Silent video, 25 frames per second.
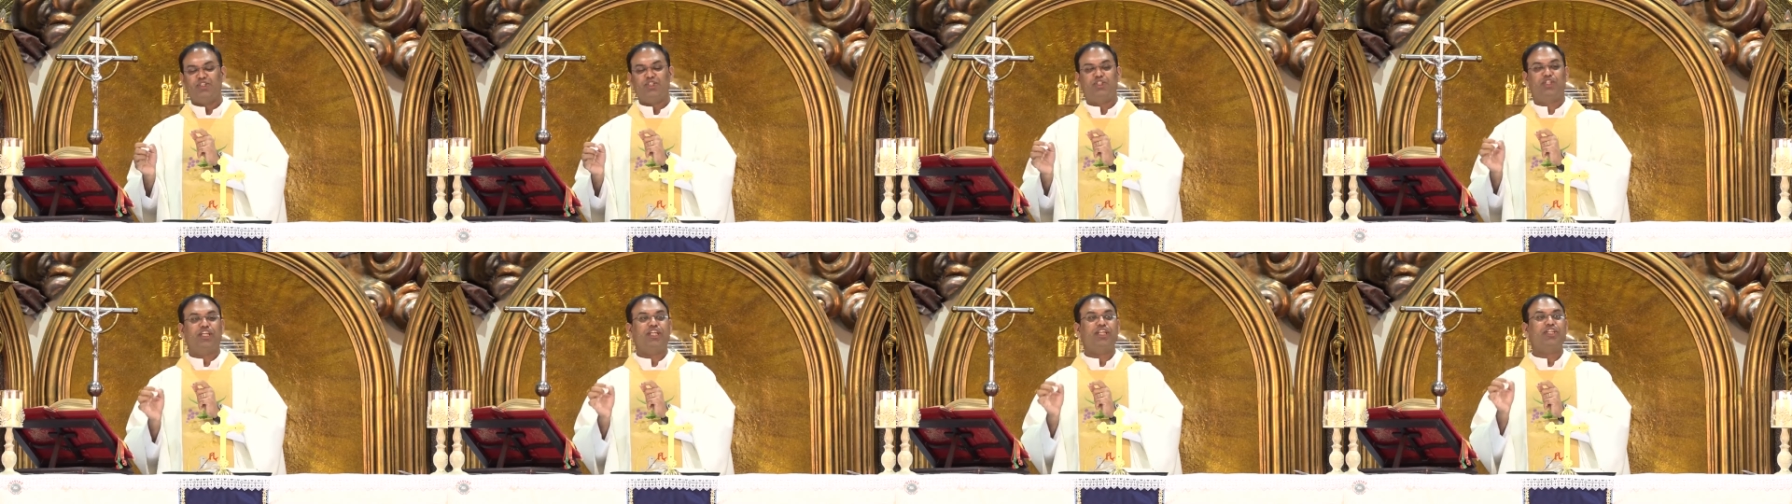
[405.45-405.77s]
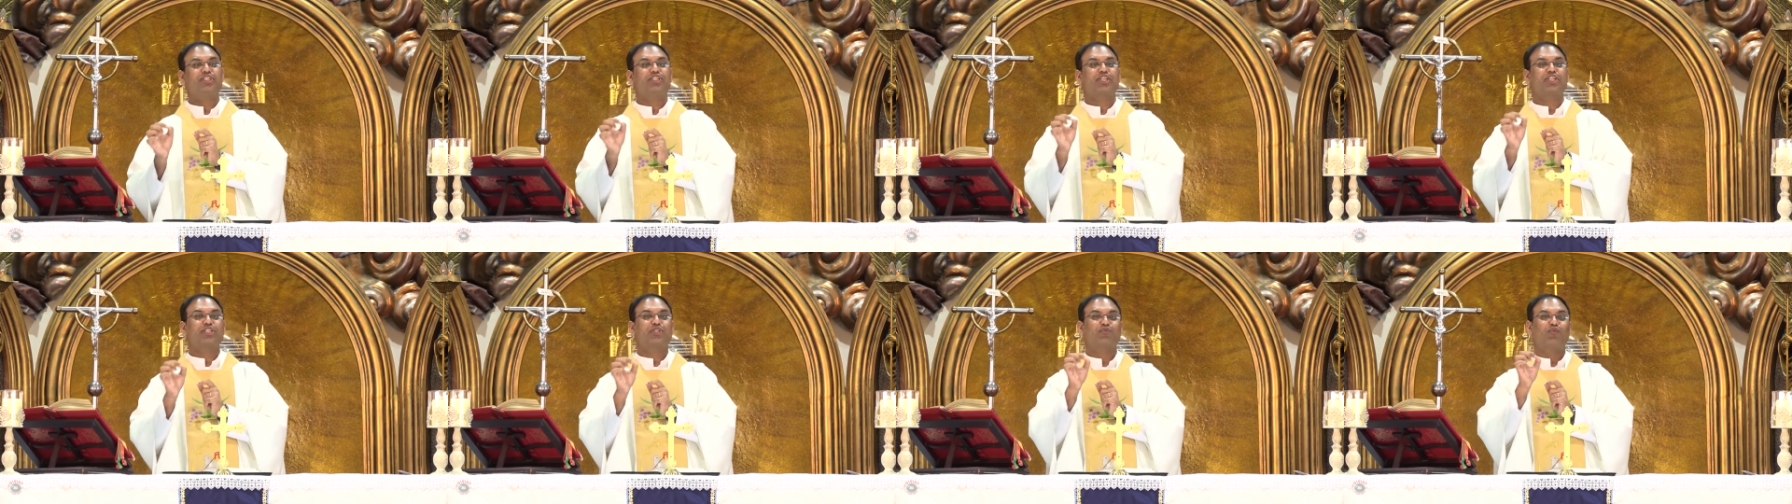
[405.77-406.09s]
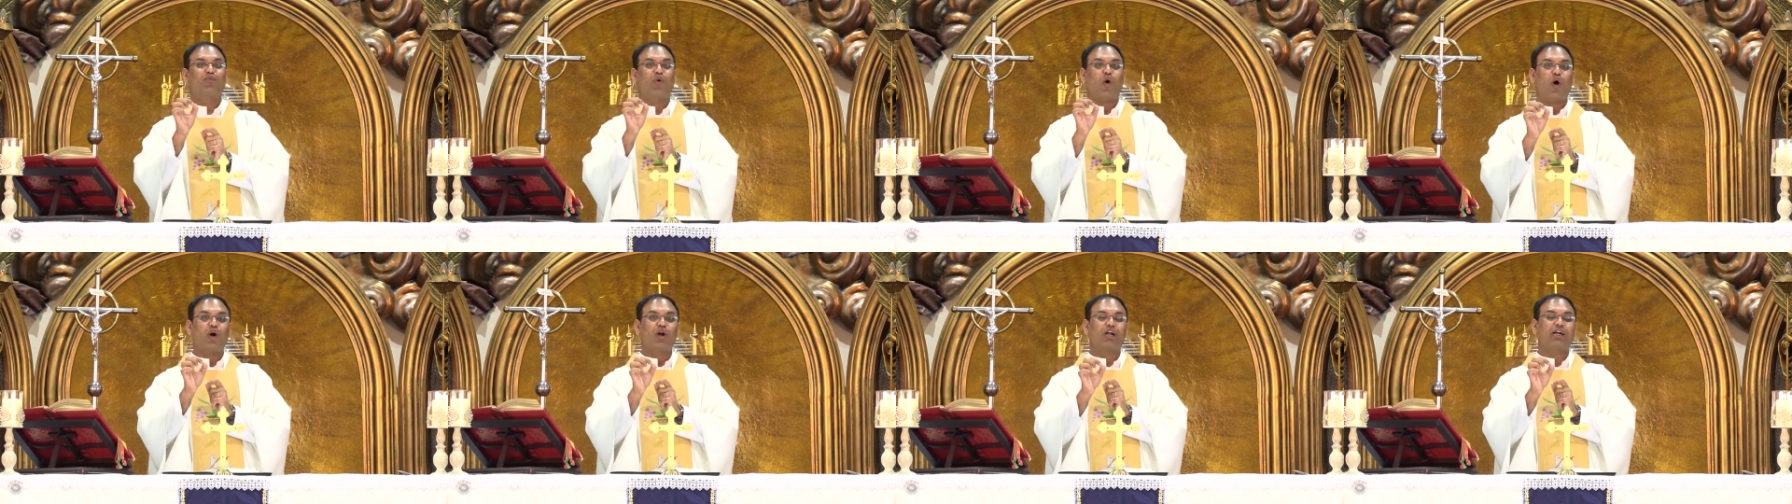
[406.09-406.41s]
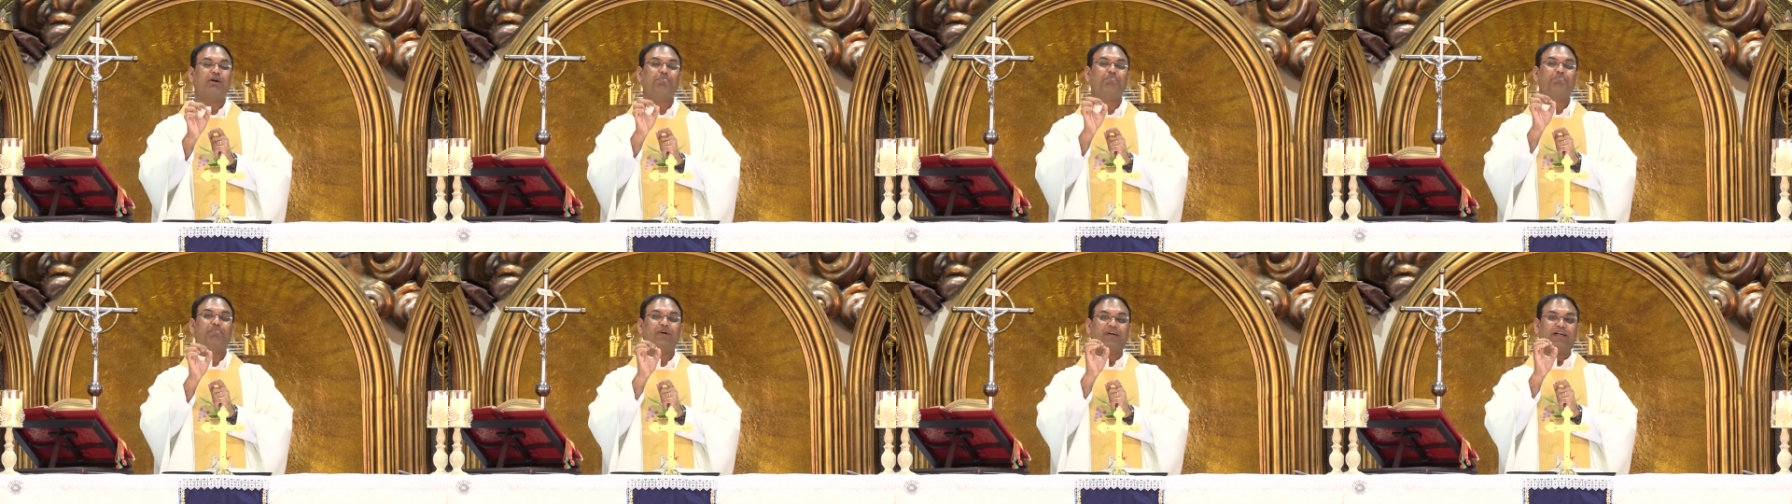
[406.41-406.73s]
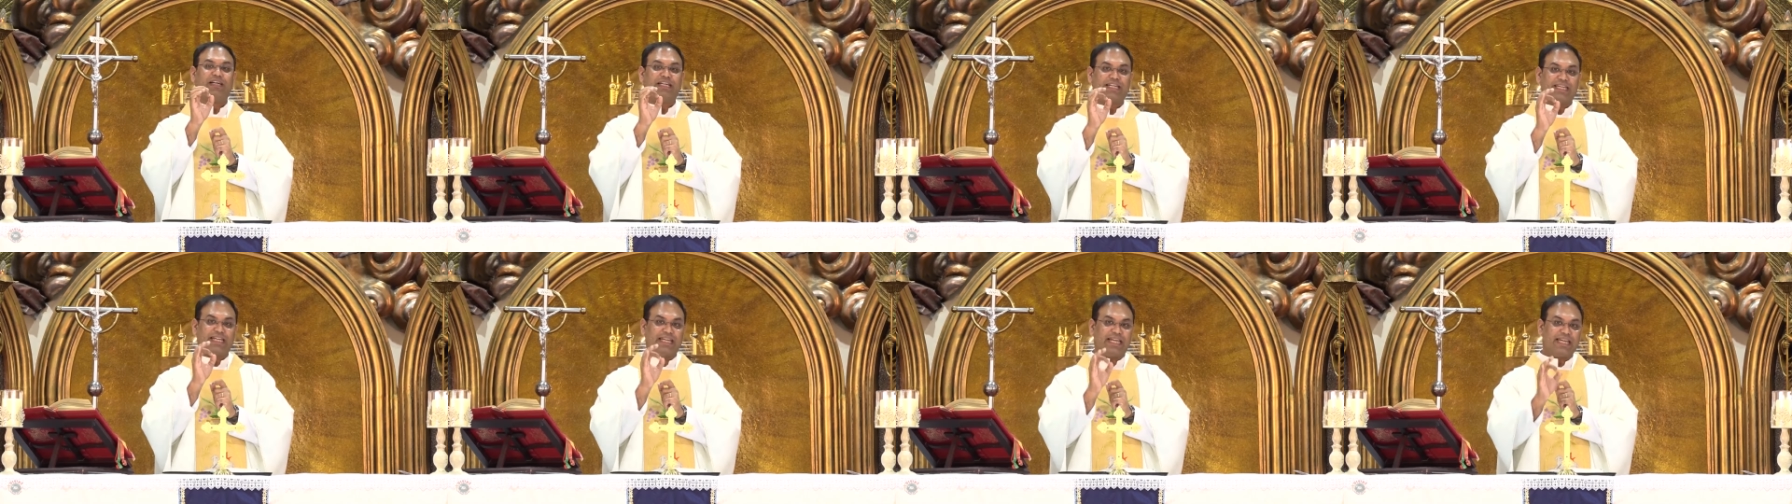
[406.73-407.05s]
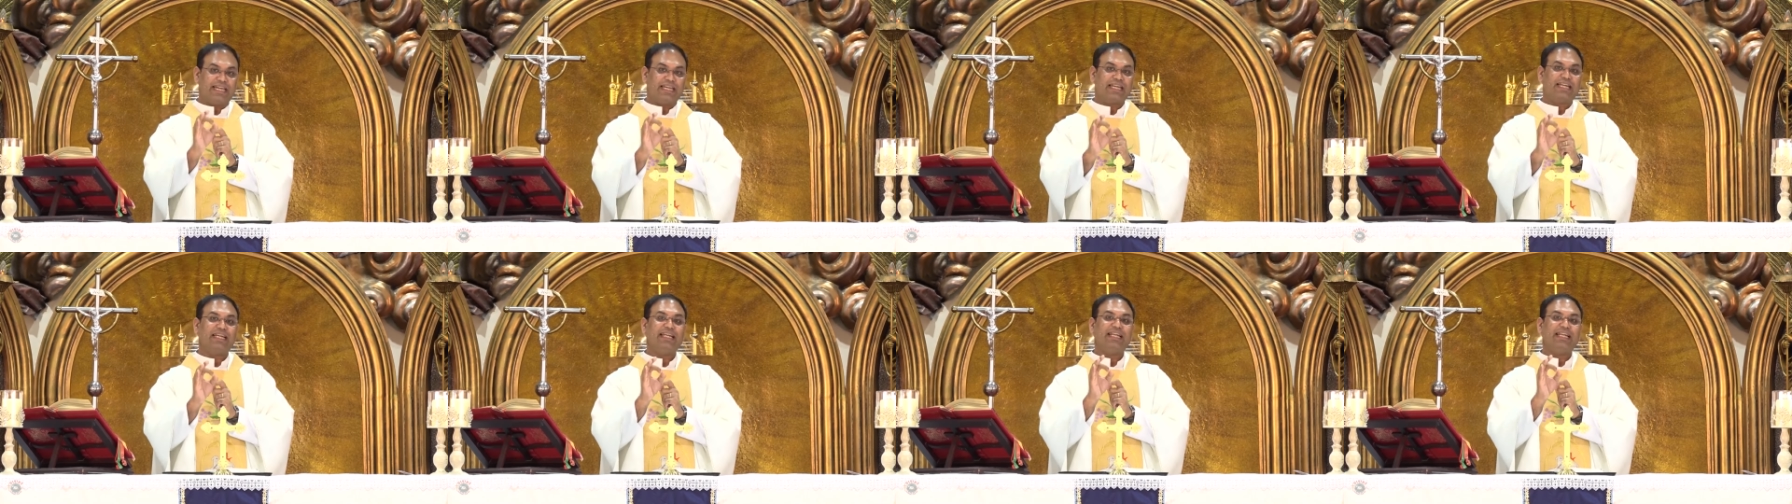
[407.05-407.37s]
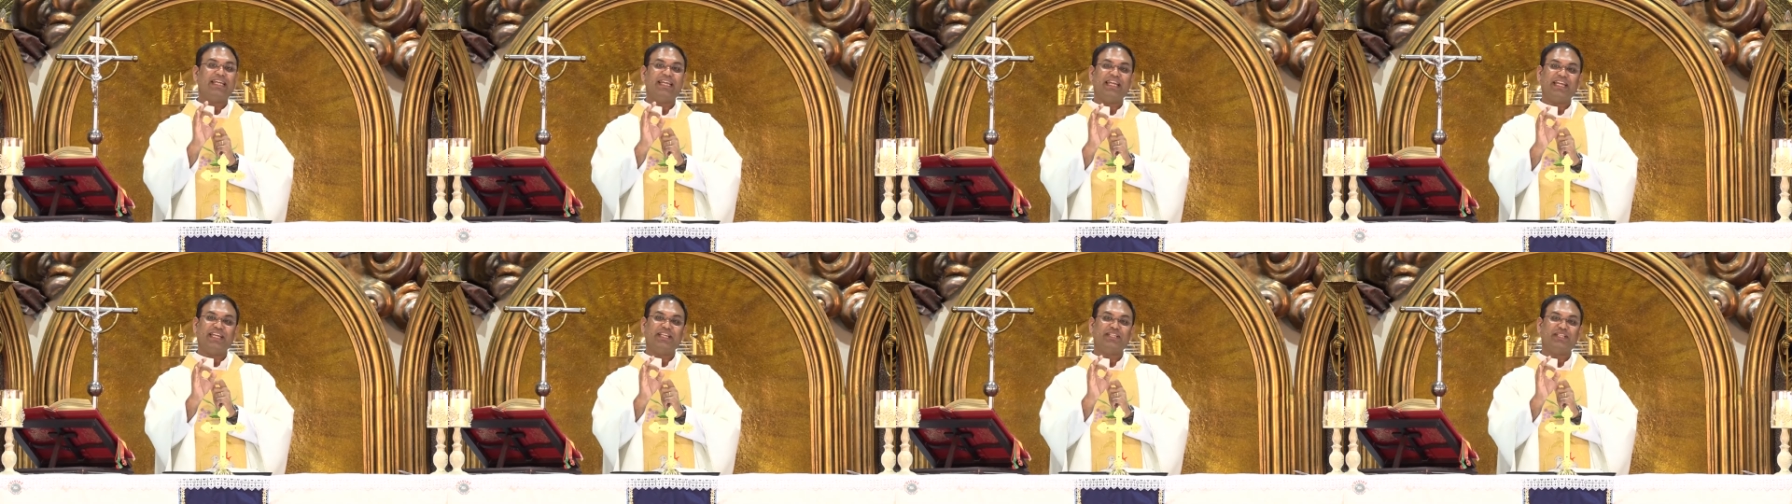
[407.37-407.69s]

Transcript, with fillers: Jesus woke up early